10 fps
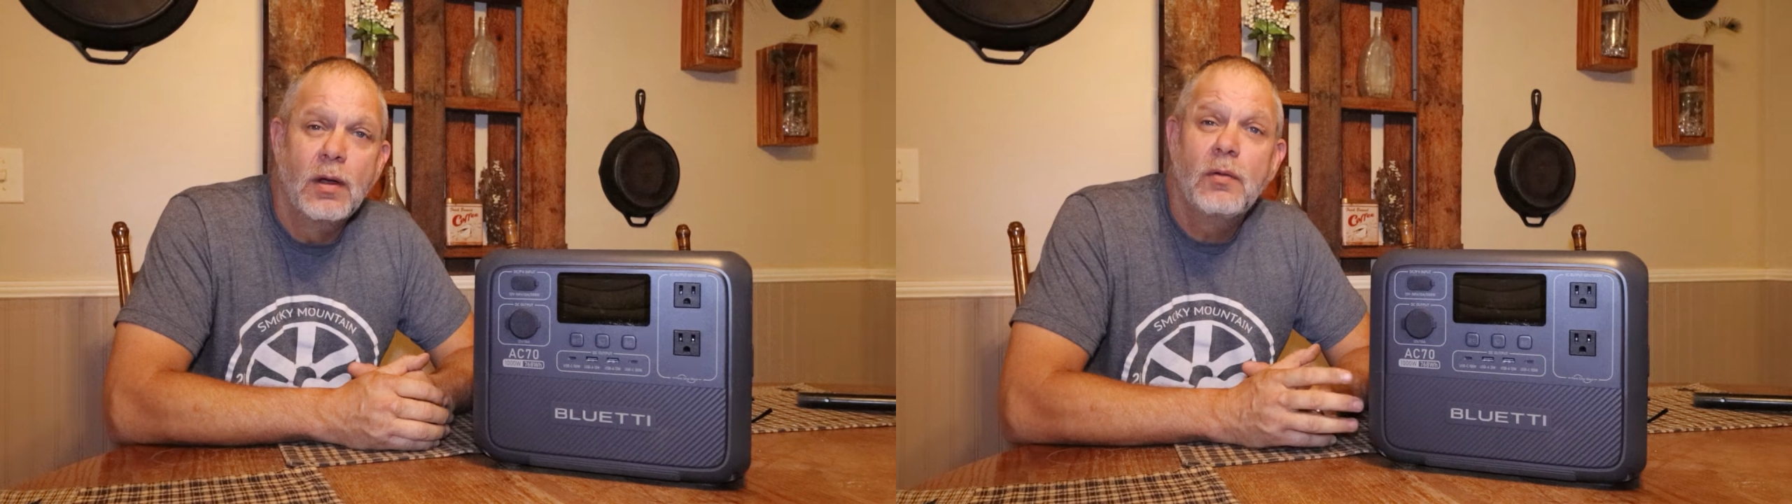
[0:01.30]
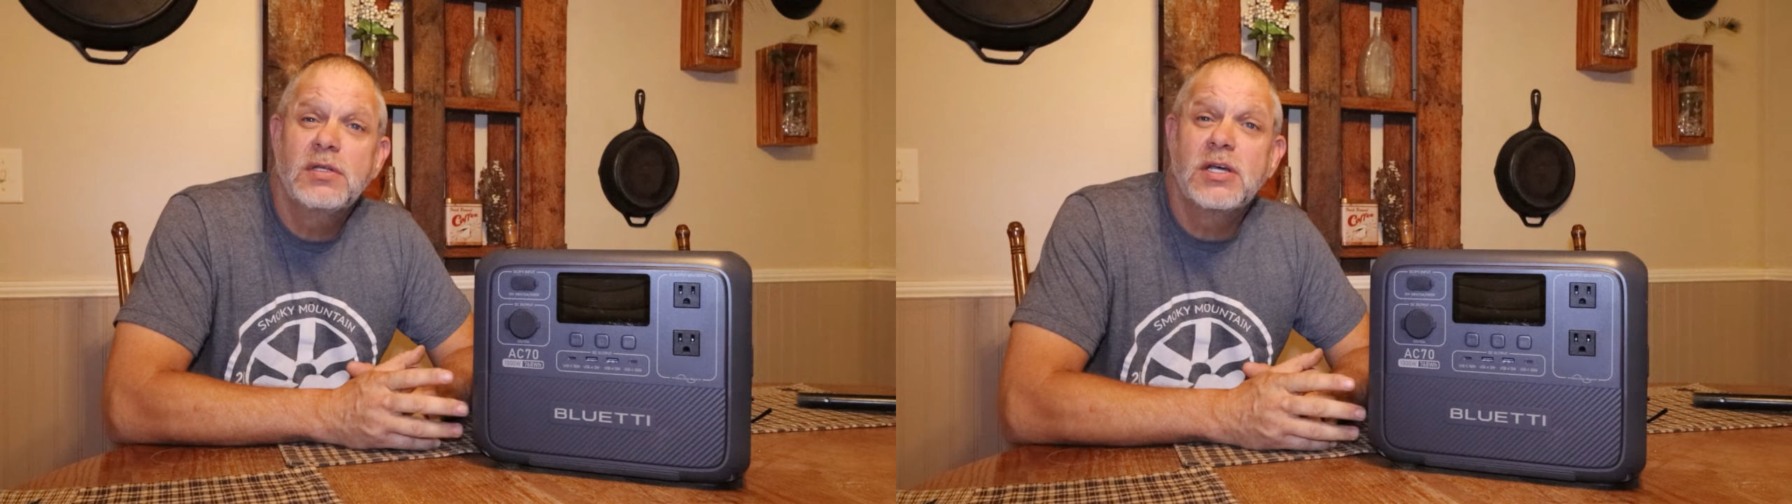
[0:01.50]

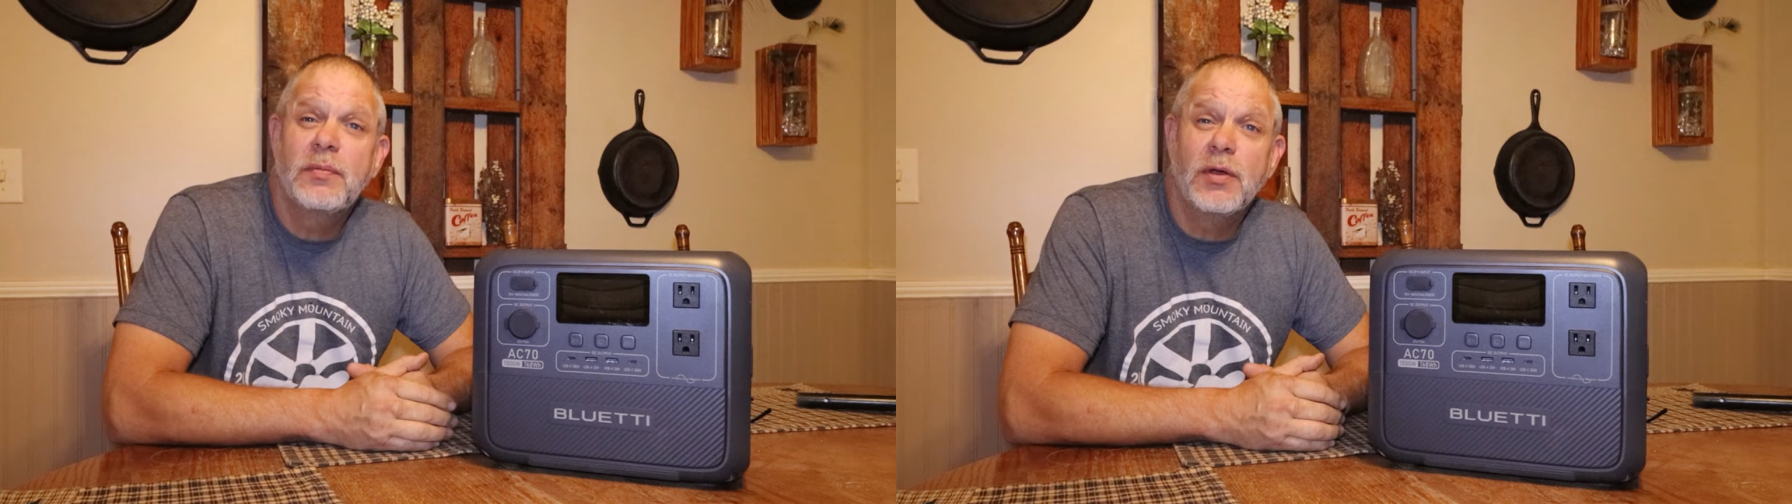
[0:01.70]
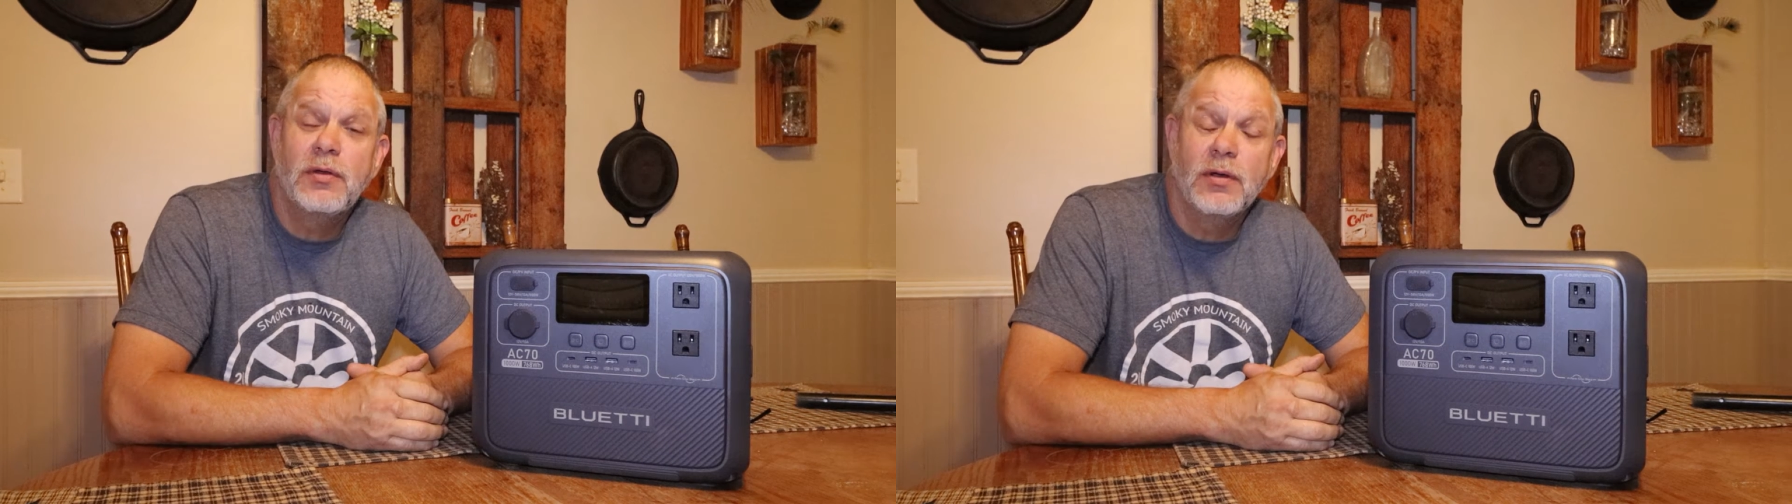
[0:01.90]
What's
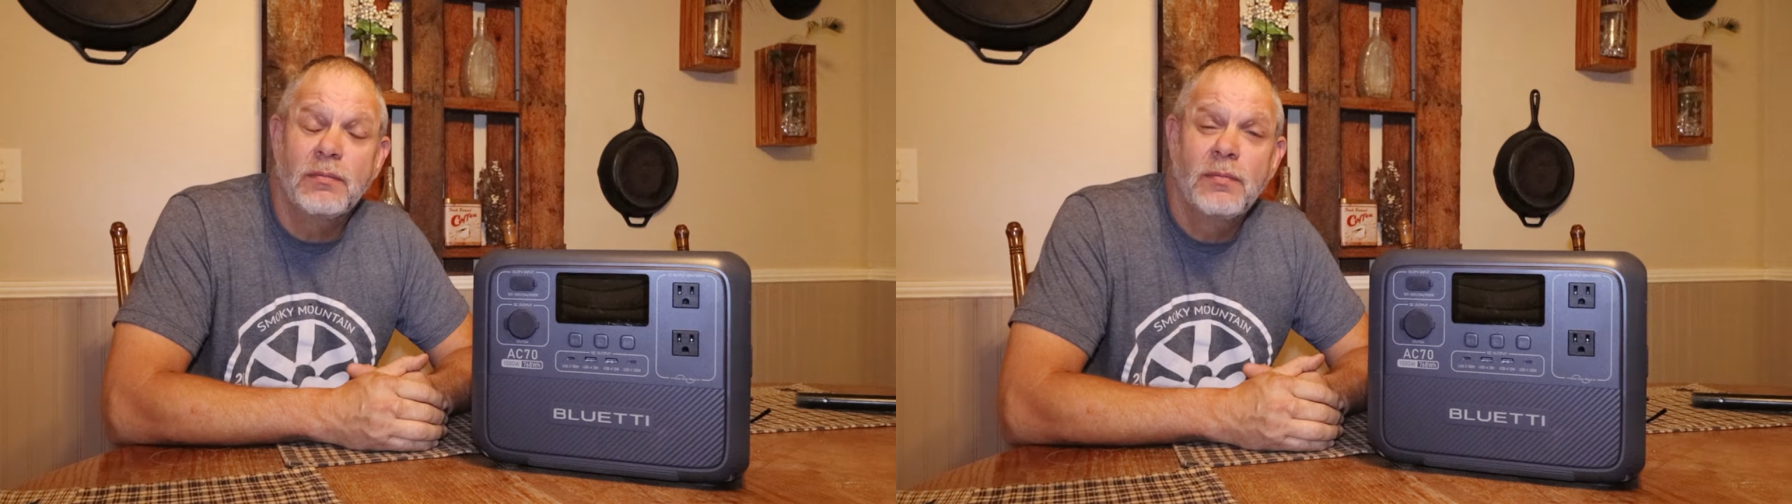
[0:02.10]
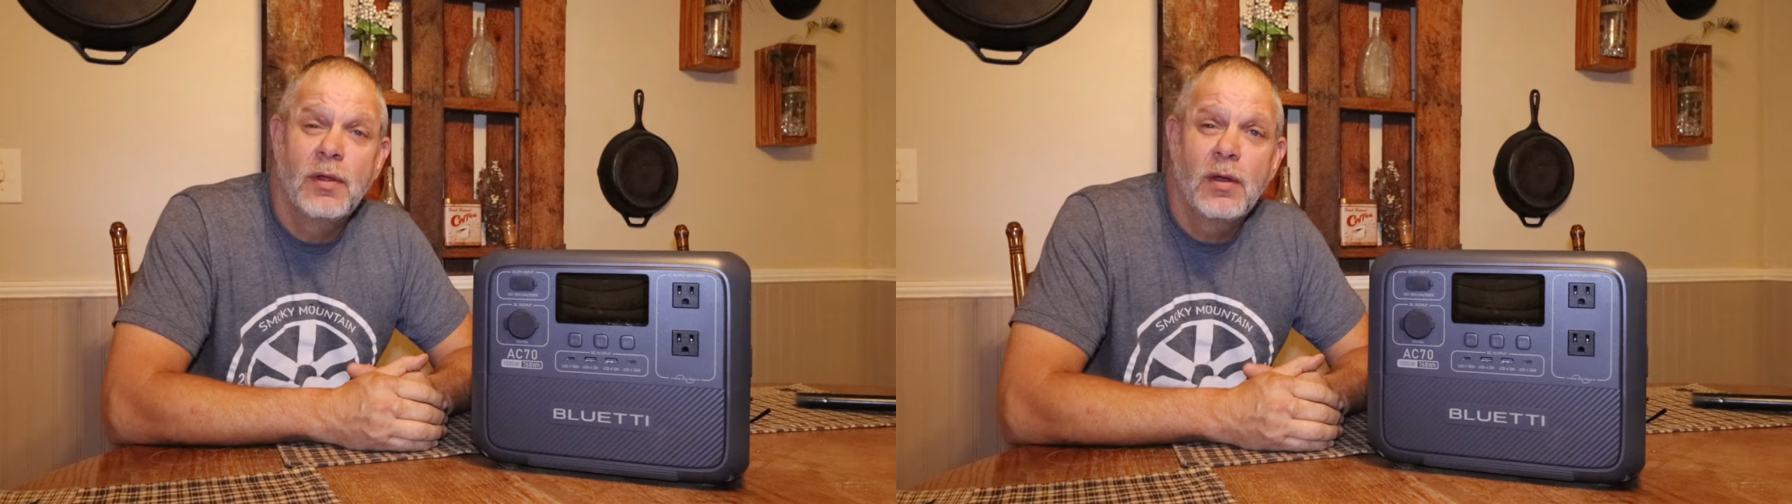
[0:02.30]
up,
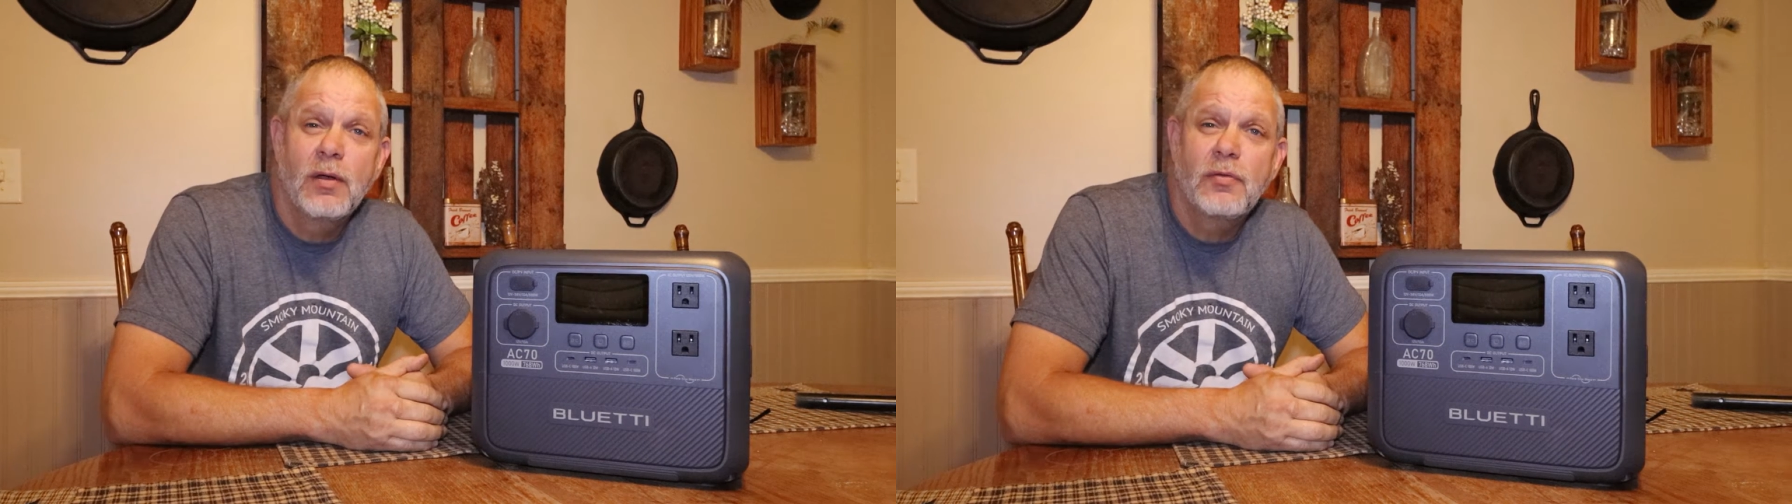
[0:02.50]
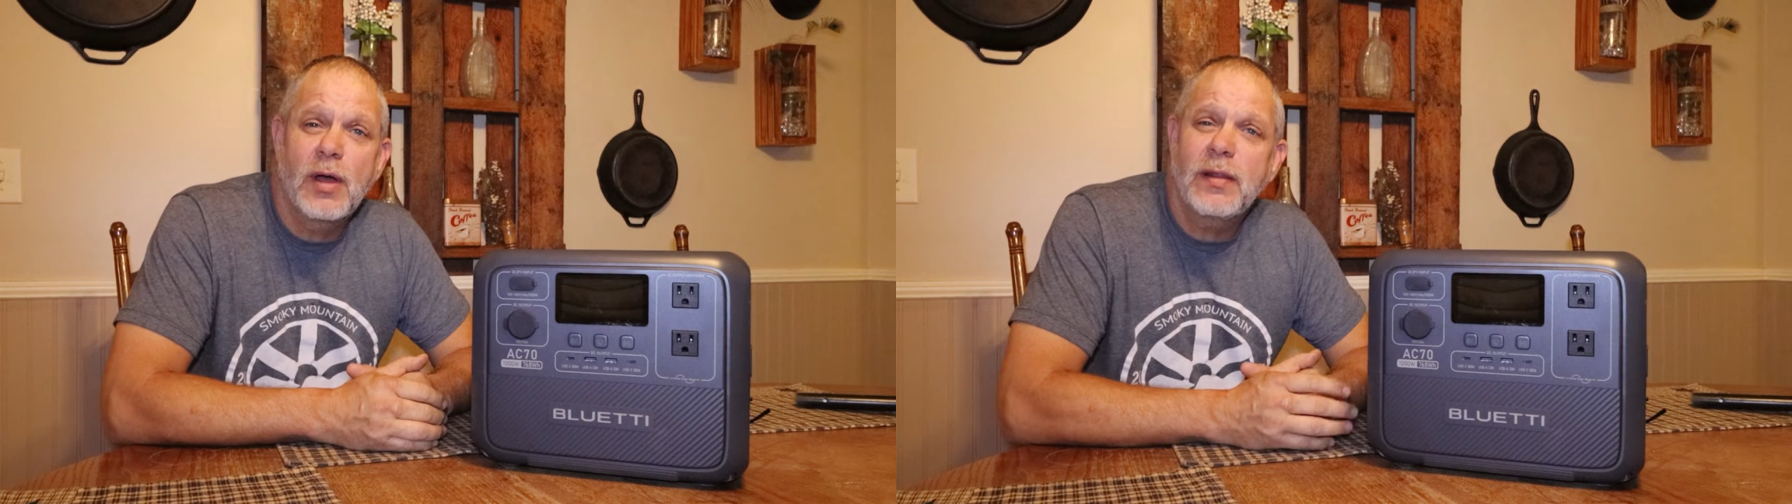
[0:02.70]
YouTube?
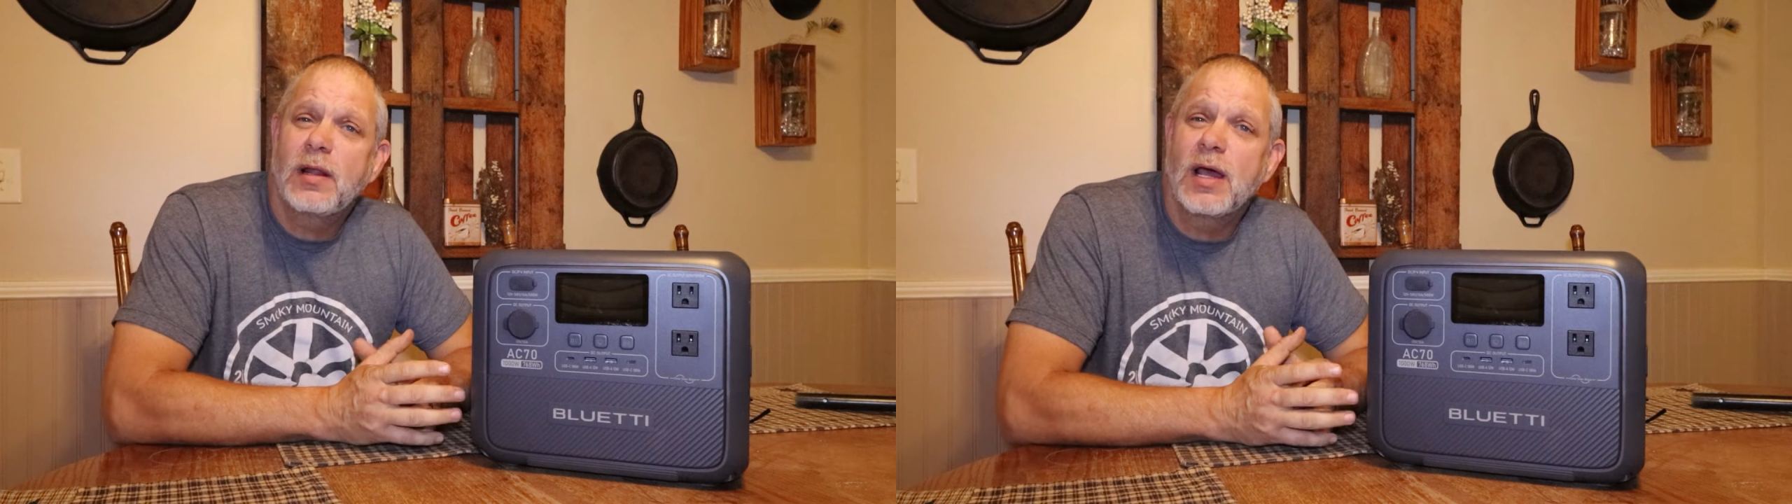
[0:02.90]
Throughout the